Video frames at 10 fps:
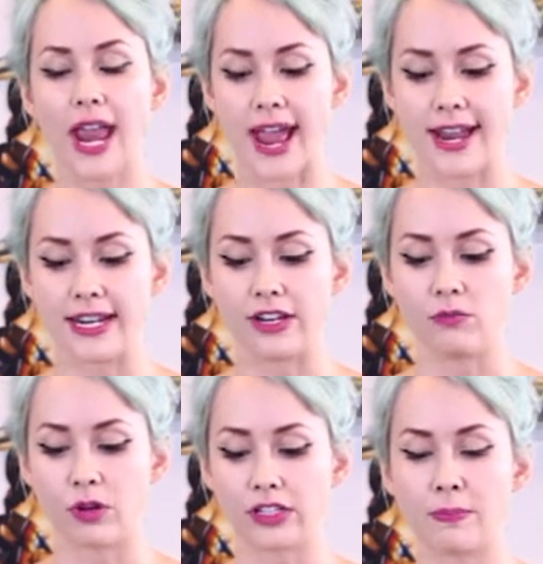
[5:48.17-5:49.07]
and it
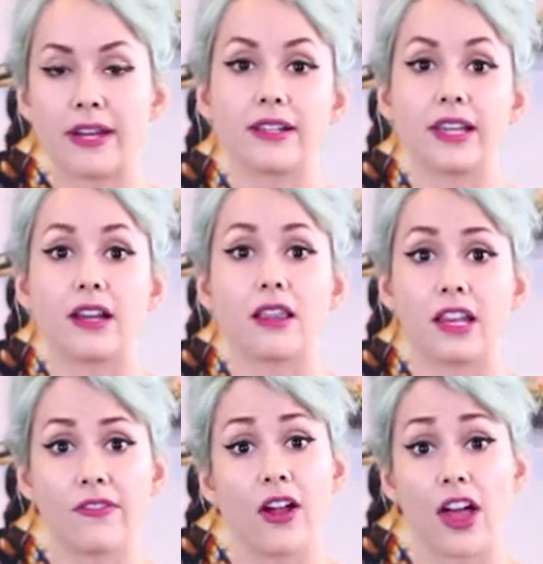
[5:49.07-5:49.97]
works better than a
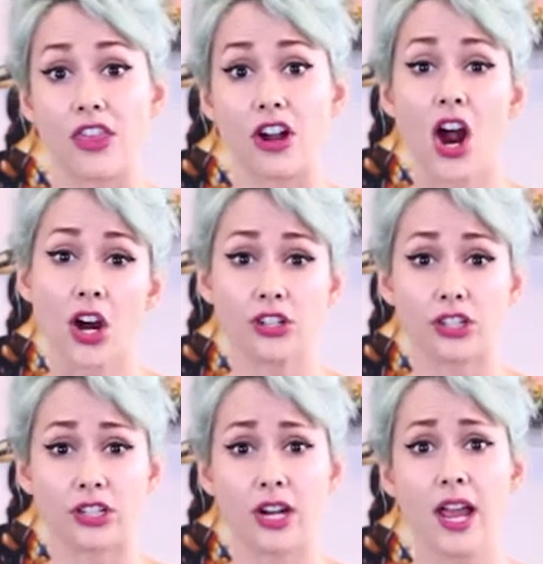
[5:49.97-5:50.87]
lot of other
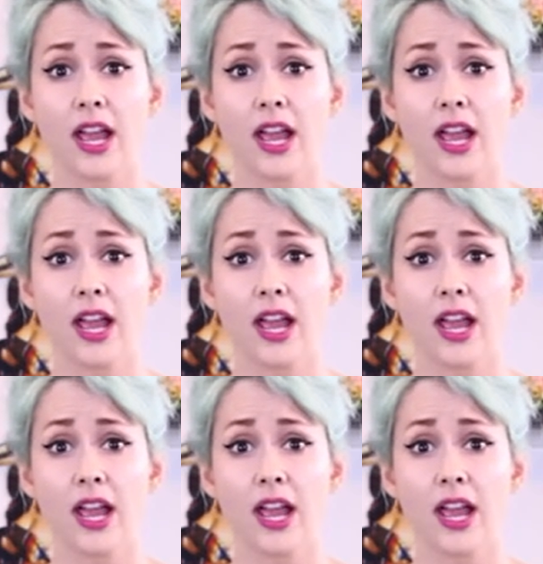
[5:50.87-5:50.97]
harsher